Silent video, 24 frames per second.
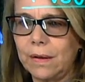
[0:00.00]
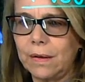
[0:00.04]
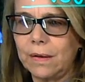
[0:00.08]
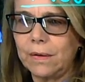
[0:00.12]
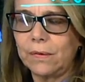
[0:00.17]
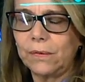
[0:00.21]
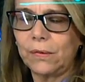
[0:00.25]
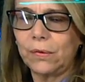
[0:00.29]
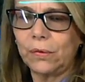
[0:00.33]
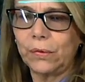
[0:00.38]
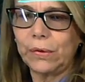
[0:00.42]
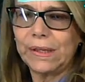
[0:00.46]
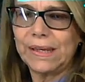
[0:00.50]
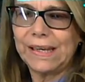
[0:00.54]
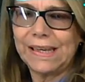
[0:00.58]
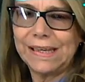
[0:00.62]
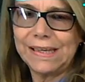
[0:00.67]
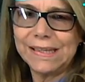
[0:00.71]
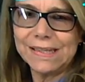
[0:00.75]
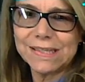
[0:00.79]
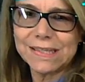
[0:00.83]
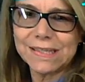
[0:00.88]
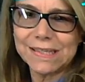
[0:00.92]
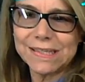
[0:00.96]
So it
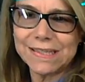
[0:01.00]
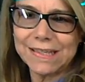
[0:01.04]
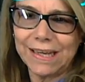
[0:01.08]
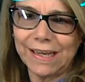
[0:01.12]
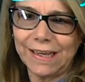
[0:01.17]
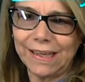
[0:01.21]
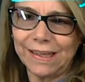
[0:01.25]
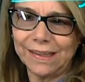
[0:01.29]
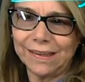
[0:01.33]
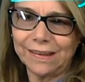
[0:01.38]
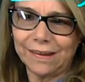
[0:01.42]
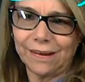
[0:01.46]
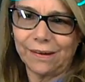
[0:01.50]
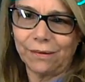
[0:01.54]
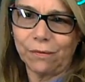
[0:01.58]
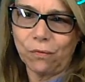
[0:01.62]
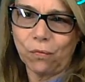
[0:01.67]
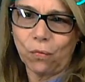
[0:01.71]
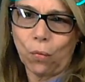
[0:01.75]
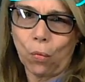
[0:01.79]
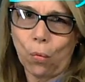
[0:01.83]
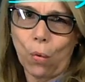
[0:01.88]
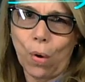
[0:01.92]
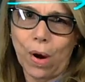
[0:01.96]
is
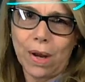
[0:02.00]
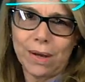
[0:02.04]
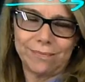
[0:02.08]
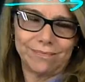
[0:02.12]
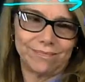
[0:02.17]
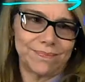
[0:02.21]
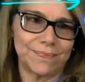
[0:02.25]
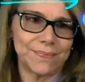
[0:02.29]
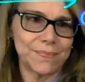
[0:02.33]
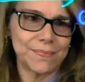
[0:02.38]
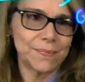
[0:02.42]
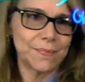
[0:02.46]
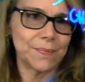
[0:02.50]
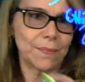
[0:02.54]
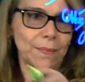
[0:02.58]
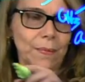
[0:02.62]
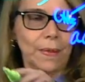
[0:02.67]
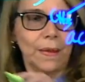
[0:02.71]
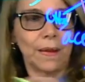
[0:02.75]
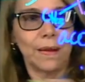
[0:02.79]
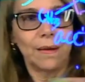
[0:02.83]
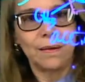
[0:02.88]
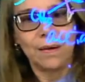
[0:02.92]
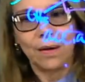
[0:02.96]
-1.
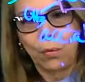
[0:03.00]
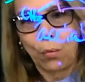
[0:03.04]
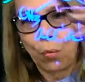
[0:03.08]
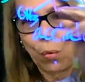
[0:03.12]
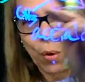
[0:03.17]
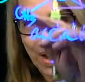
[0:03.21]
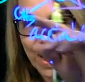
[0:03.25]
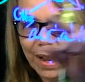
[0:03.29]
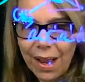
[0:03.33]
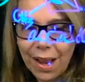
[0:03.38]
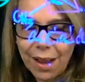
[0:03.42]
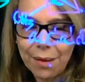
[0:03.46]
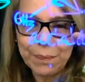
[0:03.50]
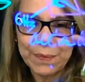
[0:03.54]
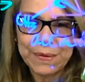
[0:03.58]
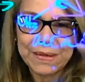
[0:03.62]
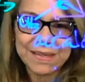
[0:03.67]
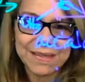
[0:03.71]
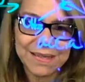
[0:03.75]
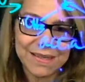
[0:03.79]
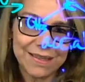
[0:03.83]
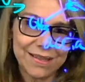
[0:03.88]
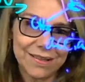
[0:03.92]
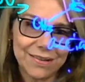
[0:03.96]
What
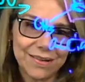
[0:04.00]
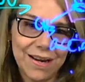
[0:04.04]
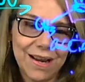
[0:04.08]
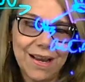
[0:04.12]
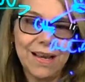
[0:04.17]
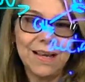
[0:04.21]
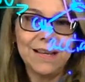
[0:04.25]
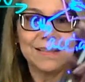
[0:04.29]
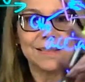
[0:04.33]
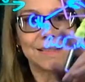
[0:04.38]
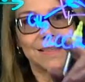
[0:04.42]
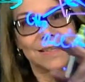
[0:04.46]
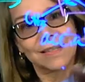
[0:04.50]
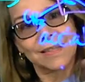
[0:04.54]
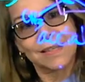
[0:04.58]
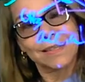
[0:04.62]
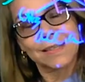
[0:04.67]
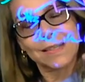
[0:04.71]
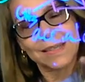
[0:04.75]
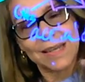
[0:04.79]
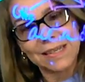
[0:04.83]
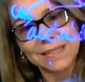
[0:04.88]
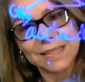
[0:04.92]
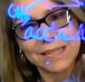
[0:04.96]
happens here? This
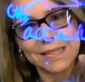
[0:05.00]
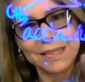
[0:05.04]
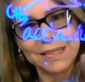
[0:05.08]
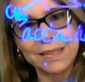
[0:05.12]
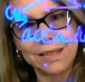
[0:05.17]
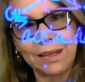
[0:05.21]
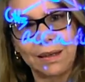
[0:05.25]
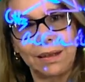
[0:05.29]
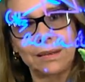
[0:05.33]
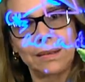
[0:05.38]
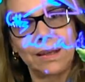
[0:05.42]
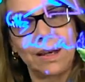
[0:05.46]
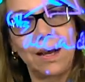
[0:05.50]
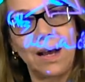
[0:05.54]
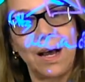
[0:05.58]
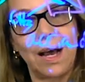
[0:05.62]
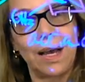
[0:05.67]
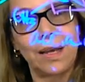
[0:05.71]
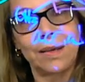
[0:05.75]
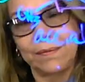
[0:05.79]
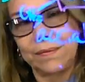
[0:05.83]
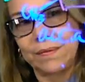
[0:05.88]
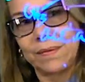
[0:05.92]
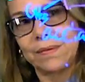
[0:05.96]
is
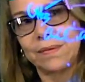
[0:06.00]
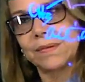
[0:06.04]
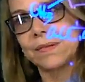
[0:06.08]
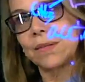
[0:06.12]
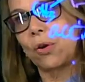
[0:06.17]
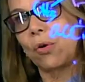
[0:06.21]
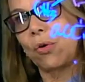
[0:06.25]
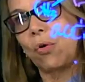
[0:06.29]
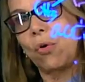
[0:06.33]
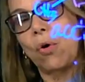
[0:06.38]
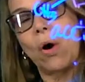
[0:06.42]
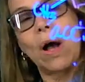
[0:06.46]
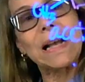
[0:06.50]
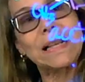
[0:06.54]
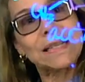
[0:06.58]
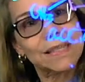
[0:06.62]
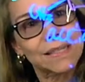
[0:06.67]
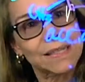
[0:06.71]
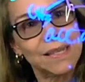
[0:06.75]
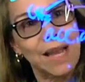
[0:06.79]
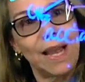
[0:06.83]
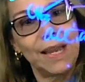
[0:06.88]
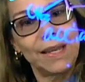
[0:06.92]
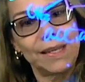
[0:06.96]
acetaldehyde. So
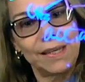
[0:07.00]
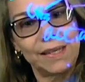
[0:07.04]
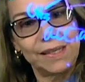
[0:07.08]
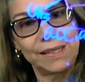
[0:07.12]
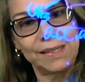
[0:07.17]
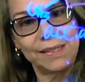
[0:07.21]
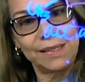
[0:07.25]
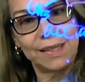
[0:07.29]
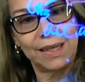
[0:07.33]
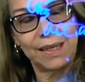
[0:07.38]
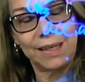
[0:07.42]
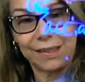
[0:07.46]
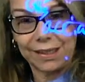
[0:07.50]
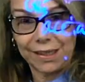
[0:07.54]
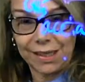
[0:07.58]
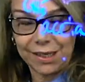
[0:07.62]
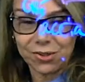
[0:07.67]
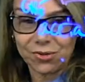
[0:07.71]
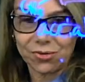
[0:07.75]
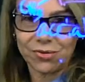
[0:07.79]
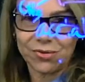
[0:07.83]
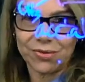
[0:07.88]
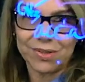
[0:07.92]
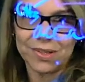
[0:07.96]
assigning
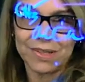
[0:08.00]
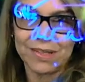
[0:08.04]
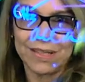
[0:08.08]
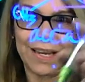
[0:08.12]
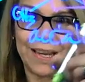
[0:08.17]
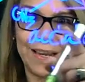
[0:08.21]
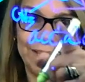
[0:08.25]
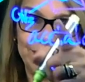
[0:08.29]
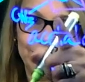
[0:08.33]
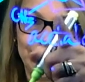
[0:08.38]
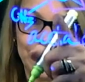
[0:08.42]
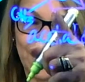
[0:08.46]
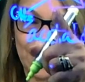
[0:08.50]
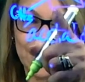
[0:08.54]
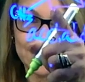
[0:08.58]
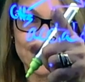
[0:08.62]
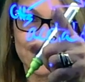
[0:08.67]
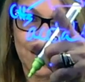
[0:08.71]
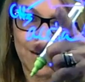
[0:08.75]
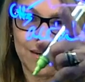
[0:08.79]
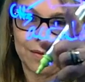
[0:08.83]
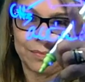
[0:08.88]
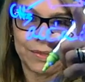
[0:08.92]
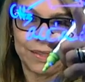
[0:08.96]
electrons in that
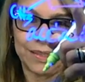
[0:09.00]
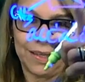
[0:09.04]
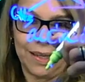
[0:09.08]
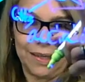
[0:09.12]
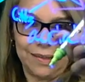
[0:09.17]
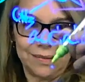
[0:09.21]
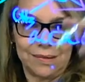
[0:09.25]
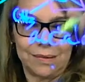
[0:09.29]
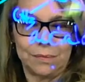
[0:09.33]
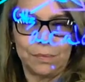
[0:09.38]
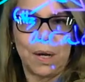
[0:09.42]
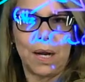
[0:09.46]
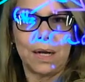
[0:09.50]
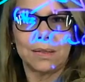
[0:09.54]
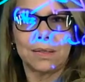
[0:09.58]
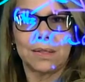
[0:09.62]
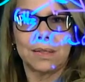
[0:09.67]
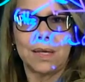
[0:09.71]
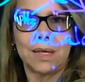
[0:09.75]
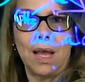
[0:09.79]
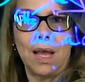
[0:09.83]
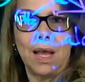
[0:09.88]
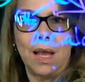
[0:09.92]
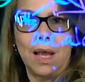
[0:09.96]
carbon in the box.
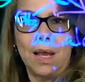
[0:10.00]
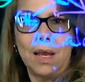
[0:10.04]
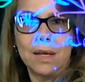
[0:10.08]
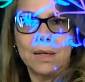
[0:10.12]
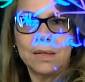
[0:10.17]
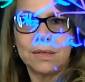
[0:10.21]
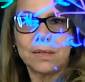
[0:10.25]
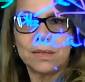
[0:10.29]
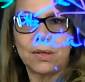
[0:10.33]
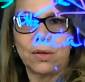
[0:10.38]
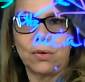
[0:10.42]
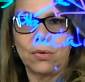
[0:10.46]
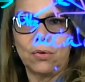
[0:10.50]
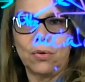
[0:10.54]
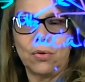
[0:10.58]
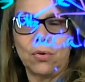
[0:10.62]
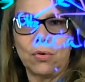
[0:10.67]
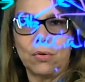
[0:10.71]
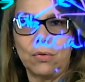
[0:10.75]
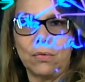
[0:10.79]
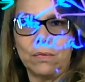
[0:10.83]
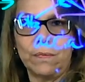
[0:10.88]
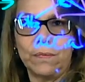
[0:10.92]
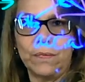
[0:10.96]

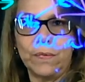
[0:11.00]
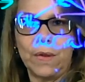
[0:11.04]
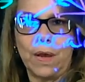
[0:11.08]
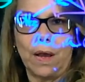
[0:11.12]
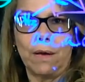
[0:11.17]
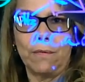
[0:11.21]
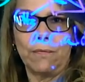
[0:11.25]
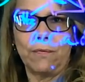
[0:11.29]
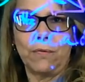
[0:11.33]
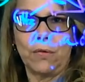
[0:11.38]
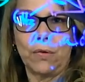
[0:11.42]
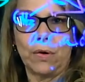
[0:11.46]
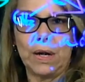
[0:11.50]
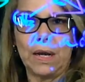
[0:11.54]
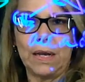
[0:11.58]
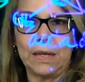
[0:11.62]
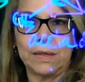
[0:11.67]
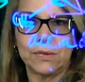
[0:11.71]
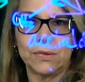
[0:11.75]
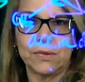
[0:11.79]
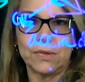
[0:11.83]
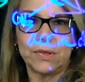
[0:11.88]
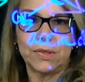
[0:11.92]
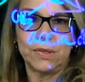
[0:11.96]
So the 4
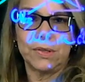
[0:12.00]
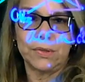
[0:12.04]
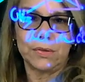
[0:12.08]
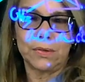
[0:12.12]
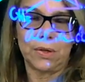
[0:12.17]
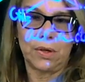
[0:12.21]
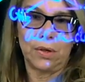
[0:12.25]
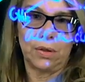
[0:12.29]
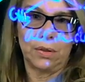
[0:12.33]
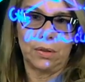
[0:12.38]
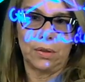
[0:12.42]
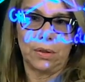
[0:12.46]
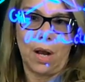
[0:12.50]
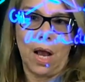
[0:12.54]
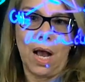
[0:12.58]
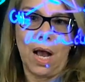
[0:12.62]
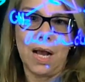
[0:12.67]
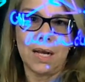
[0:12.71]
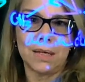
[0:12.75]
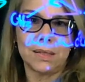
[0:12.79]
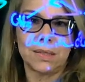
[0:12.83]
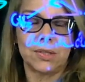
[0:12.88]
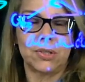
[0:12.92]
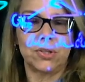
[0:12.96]
electrons here go to
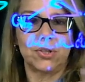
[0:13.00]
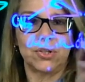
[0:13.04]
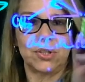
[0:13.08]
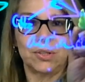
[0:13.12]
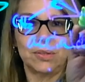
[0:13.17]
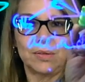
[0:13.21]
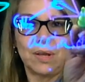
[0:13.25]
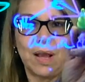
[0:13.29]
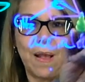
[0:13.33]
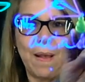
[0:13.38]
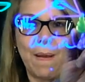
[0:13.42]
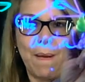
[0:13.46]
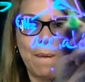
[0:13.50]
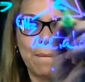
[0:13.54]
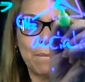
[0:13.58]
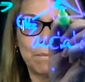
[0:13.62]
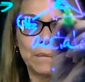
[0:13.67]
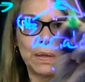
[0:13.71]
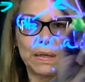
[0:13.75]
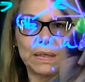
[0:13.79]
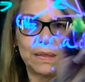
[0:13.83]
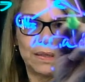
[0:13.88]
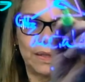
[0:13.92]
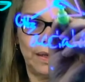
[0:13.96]
oxygen,
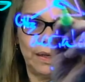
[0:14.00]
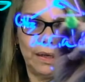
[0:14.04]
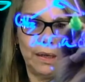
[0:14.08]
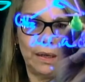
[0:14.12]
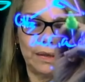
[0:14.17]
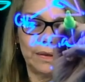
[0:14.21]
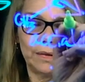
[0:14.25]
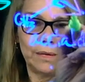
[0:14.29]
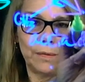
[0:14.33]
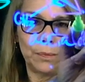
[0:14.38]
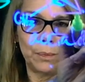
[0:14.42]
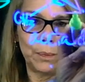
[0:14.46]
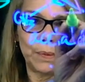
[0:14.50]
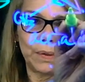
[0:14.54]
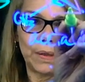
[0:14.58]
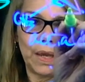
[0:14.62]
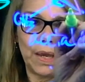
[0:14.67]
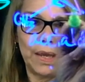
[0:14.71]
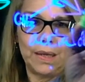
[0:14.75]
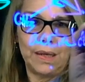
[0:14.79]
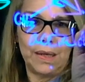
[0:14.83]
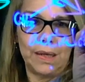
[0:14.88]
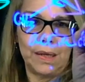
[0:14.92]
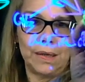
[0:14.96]
but this
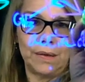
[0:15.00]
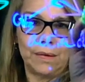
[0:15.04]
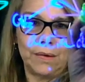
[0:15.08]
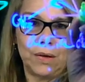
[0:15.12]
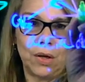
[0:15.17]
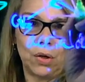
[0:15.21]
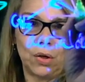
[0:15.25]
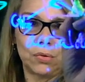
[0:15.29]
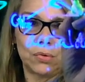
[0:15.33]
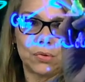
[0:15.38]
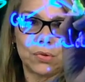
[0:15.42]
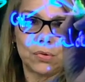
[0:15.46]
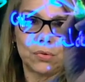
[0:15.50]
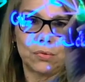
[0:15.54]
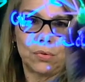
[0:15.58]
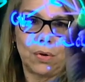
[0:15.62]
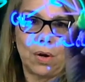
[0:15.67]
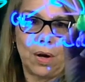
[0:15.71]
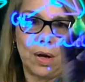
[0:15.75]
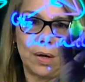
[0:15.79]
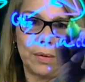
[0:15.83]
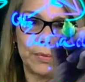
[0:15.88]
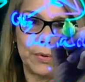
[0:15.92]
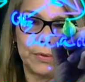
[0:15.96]
go to
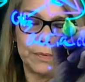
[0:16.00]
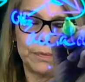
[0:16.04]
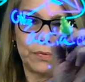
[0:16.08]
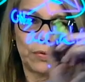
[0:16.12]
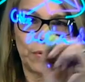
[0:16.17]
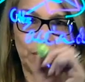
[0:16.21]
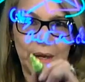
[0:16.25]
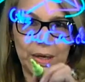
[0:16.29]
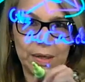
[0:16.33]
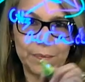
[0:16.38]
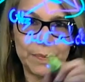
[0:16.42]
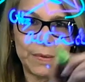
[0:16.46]
carbon, right?